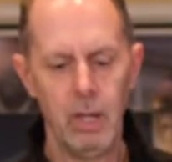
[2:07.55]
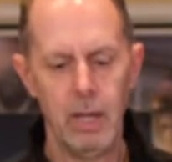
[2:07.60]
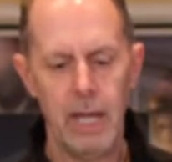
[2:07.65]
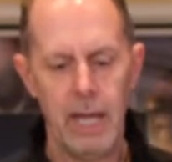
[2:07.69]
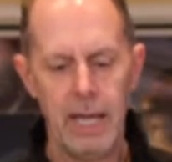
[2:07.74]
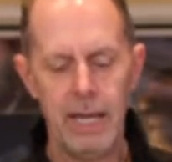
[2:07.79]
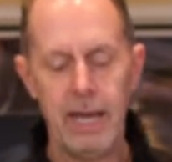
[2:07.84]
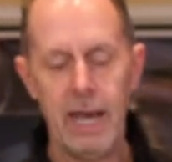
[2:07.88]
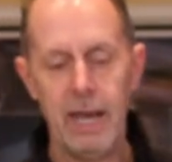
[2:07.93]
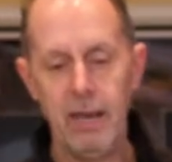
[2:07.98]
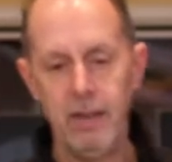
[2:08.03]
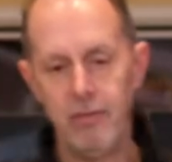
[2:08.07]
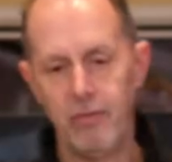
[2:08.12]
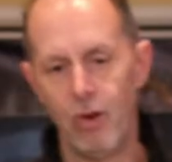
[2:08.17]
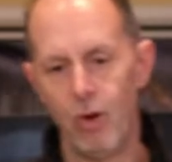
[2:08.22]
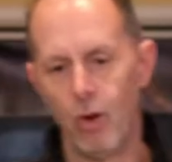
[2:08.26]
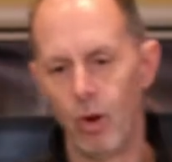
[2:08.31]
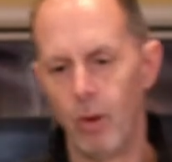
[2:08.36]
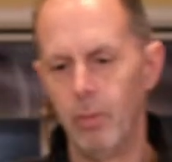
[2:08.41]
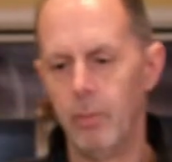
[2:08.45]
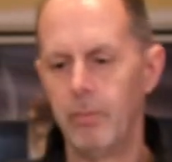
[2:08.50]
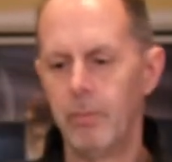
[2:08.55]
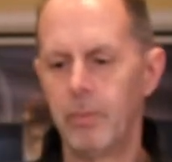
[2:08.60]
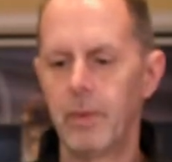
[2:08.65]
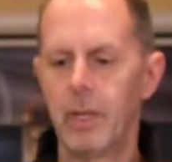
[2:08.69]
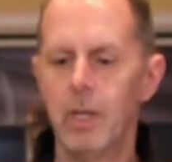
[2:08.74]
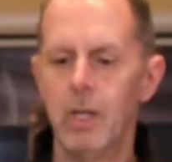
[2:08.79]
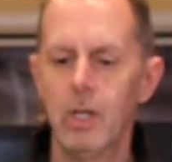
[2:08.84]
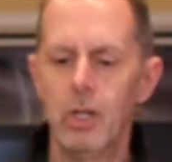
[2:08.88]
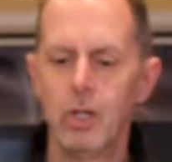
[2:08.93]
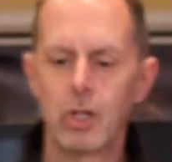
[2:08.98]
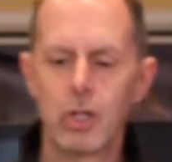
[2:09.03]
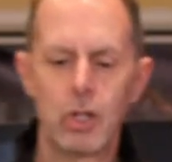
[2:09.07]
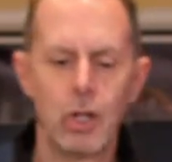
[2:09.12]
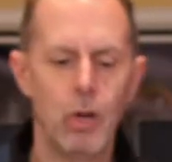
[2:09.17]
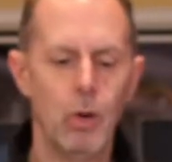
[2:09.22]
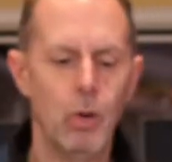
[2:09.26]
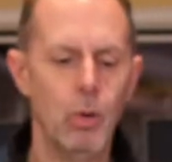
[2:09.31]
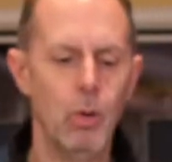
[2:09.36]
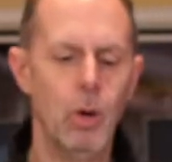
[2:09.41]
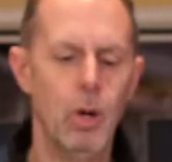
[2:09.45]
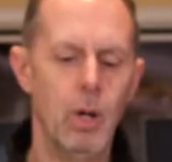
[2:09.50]
in any form.
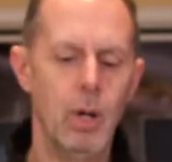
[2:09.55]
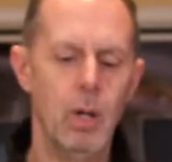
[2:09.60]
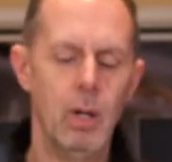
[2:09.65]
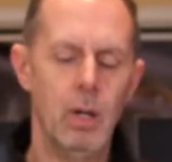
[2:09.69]
So,